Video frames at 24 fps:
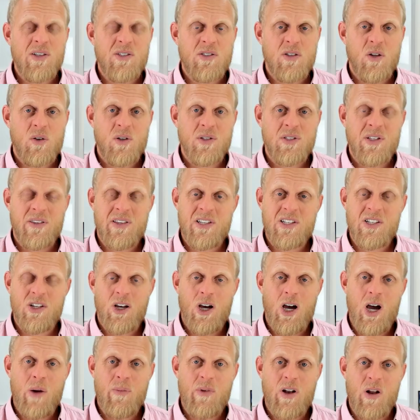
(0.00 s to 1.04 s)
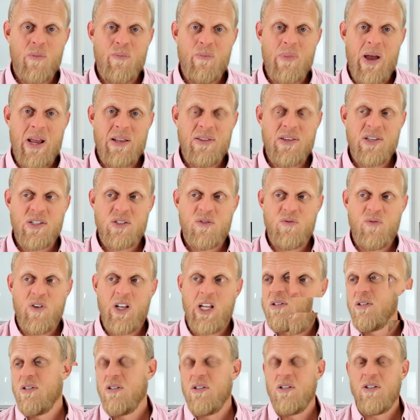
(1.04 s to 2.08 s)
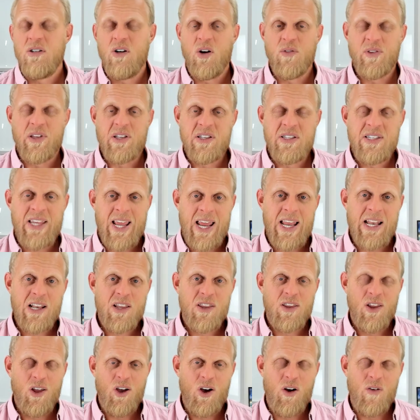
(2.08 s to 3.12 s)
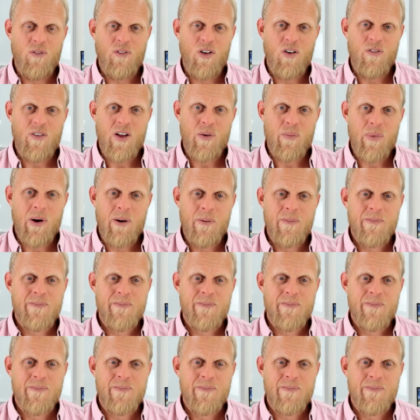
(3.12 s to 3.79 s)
dollars at the time that I made this video on the tenth of November.